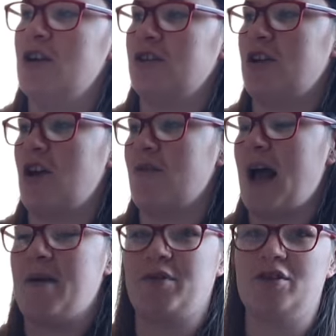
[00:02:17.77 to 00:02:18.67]
So
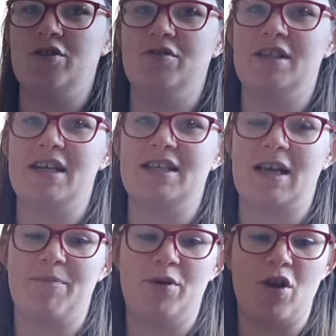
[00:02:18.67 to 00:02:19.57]
I'm going to use the
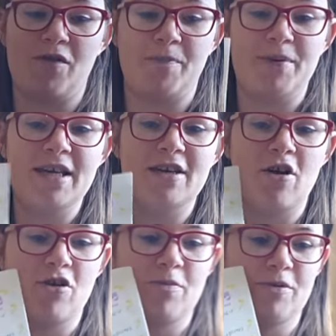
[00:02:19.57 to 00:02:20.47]
example of a
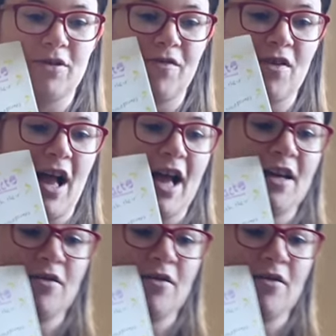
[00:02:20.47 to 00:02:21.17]
peacock butterfly,